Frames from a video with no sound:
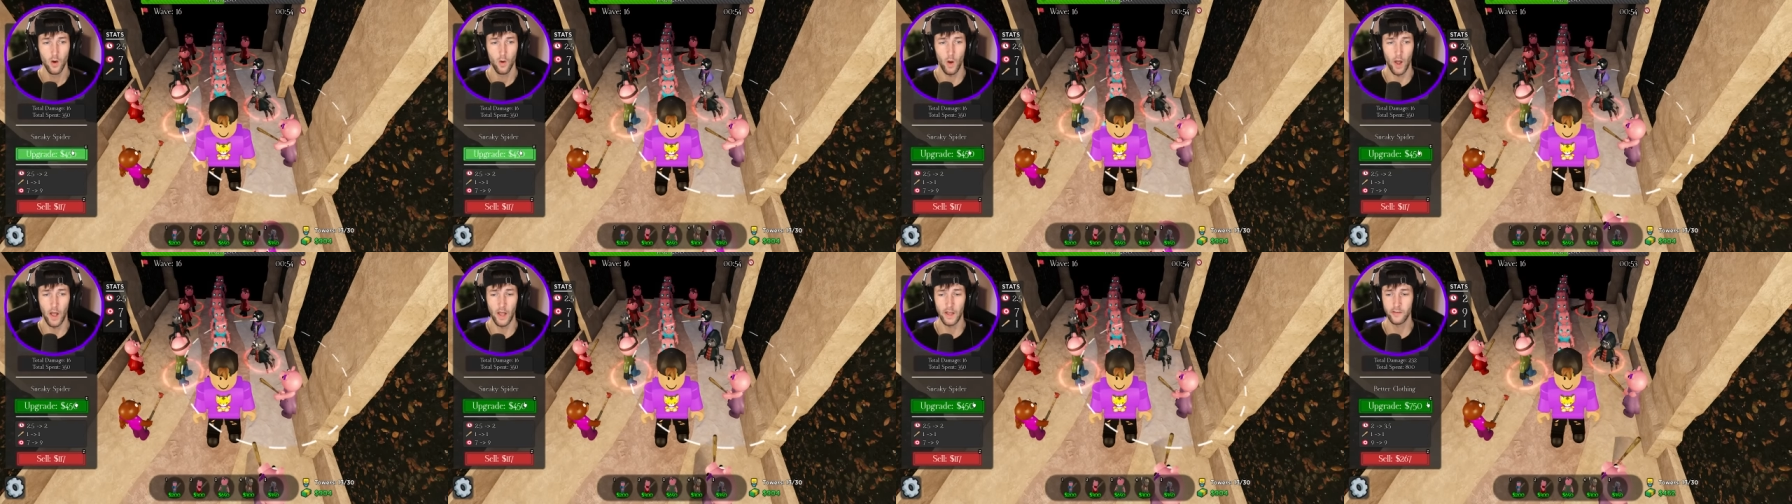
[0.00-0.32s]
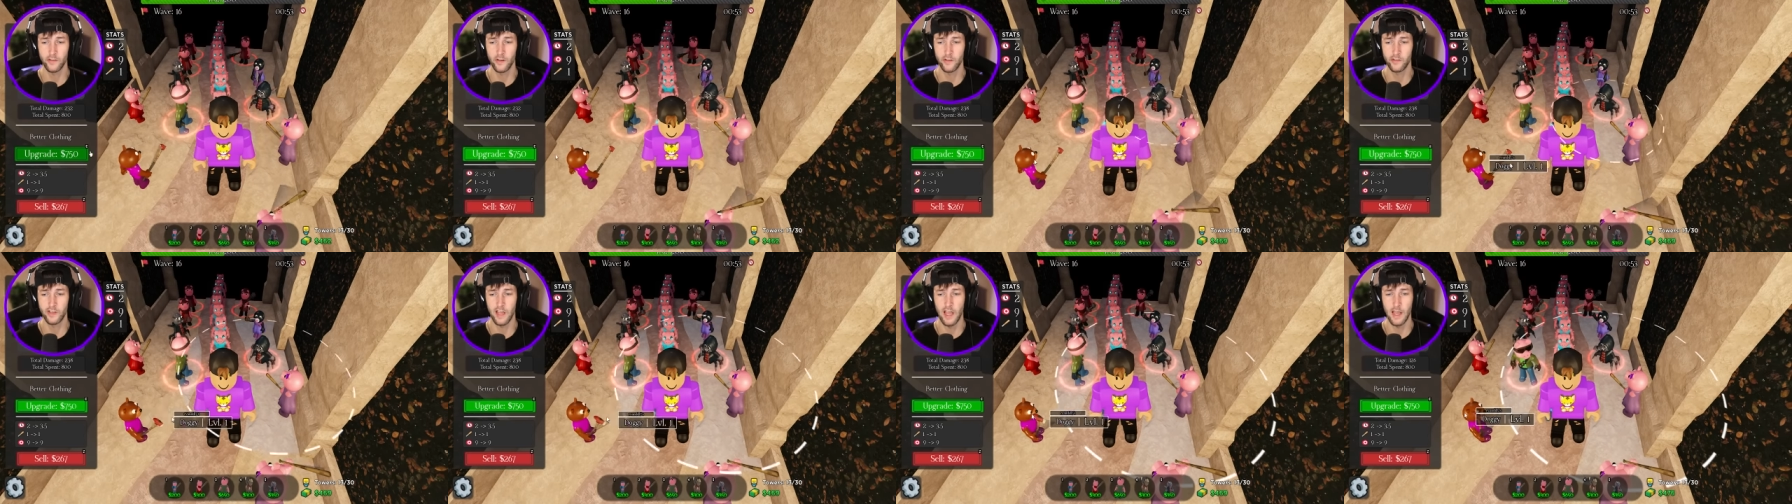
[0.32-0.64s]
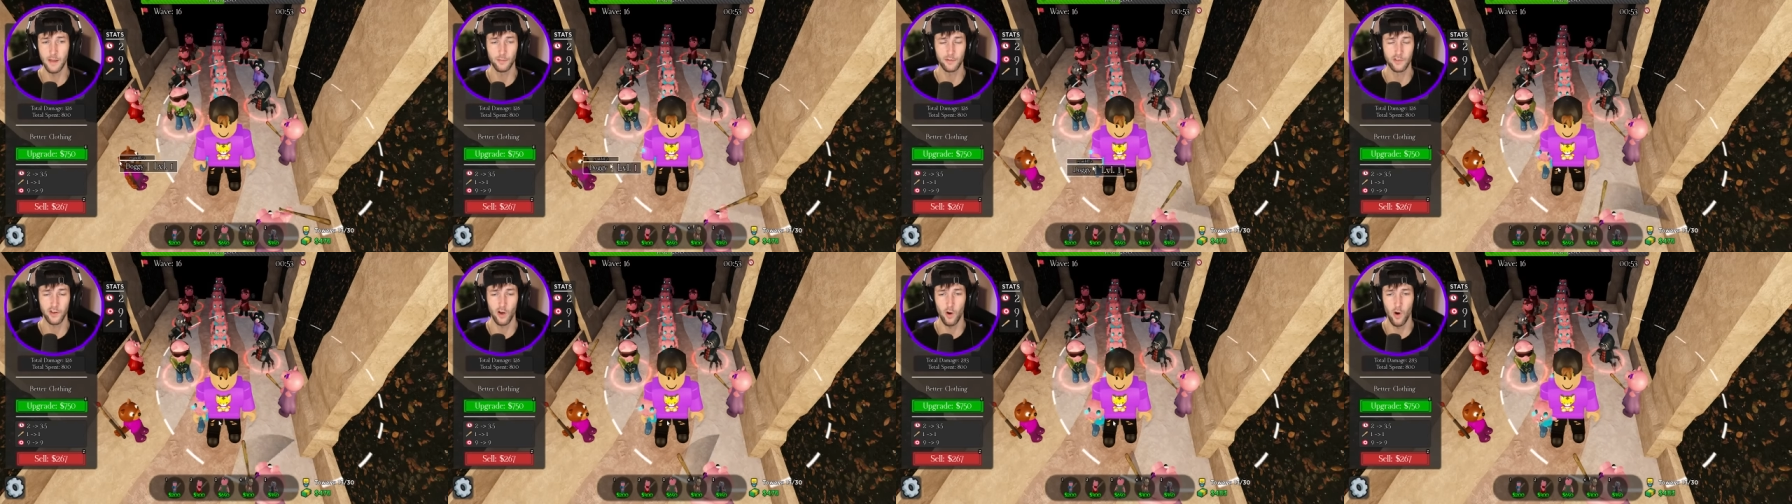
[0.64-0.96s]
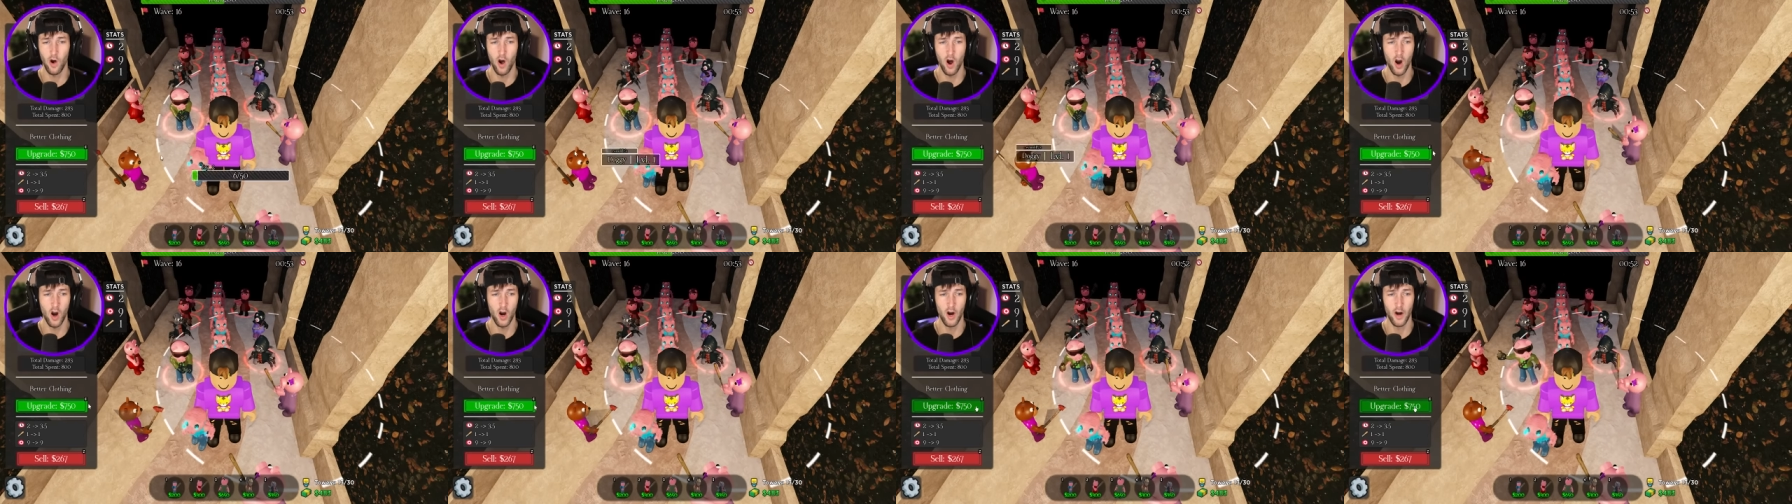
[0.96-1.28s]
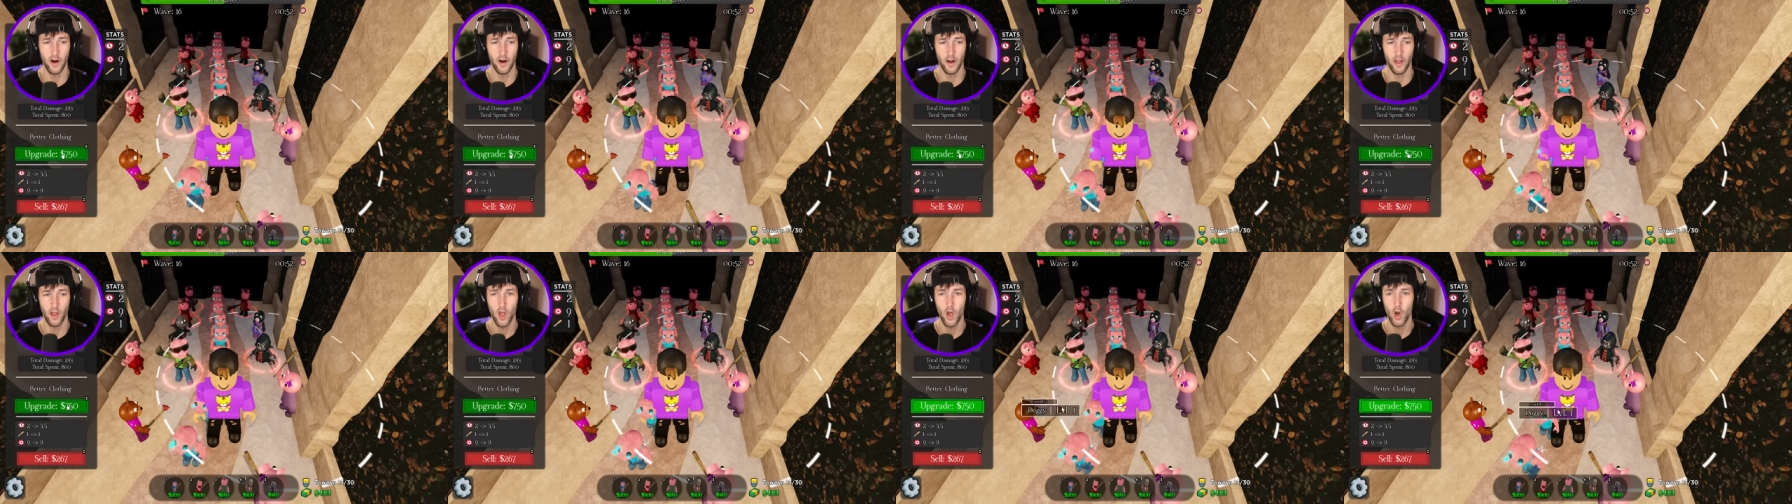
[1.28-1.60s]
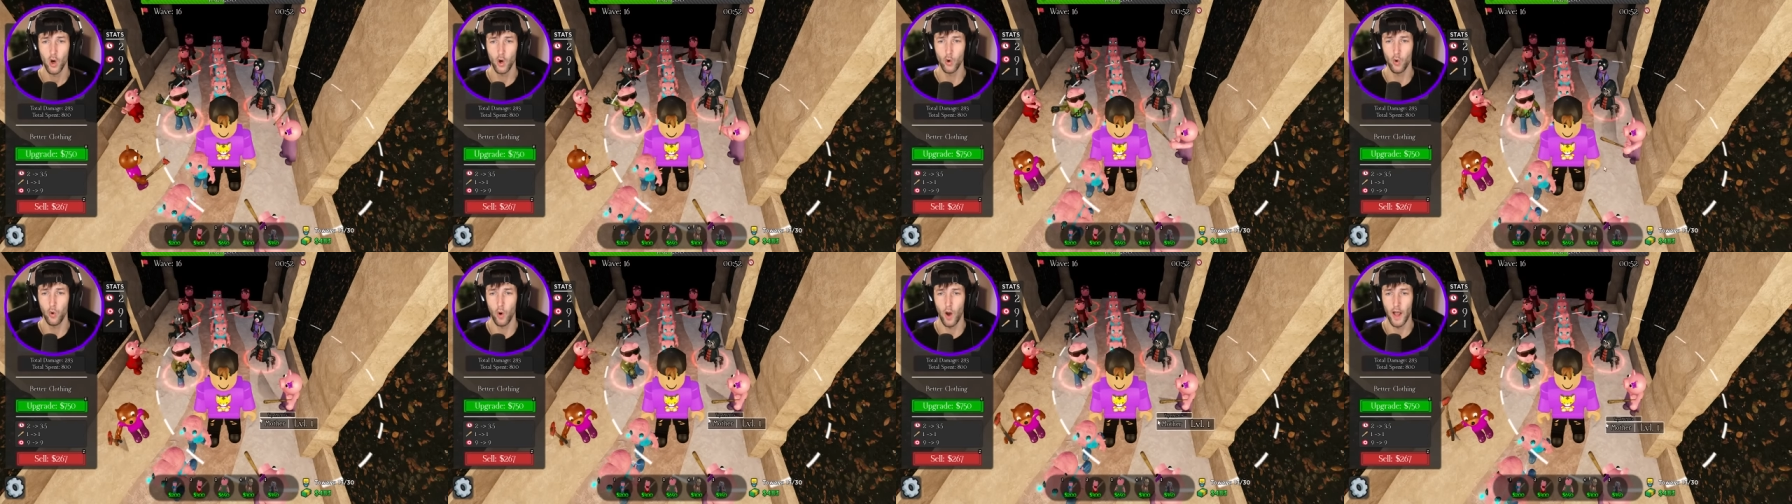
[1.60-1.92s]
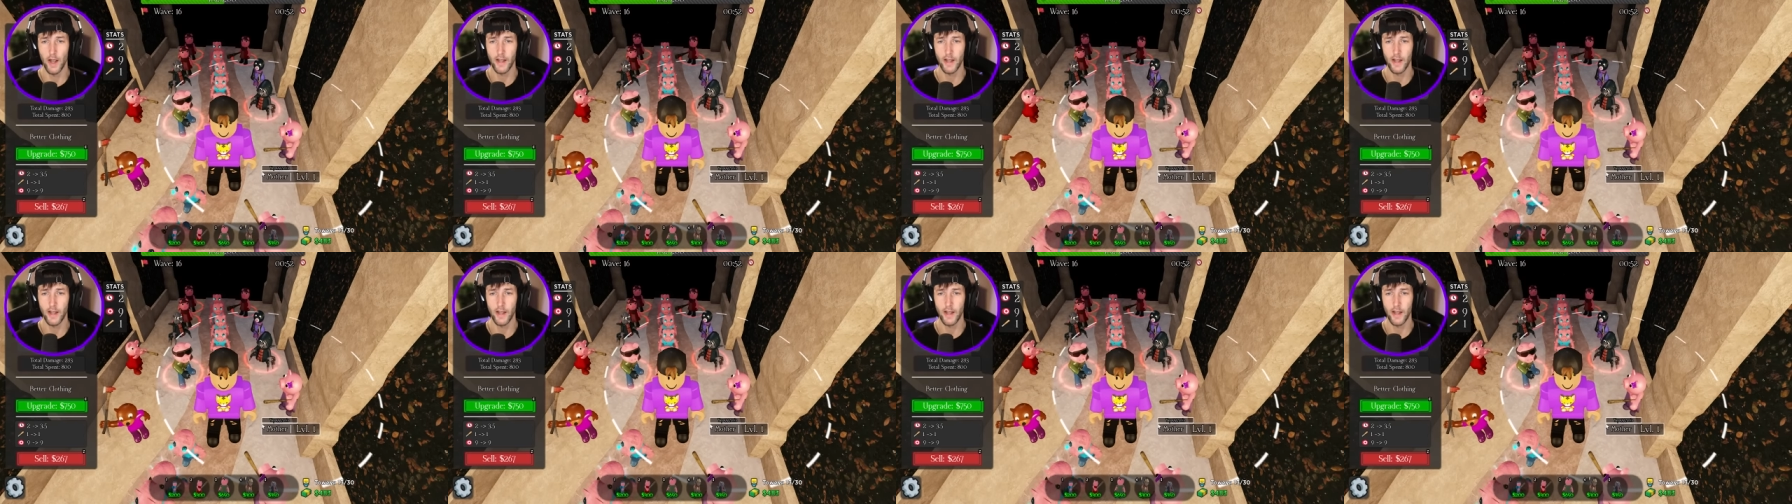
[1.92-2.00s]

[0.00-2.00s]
Why is this game so hard? Ooh,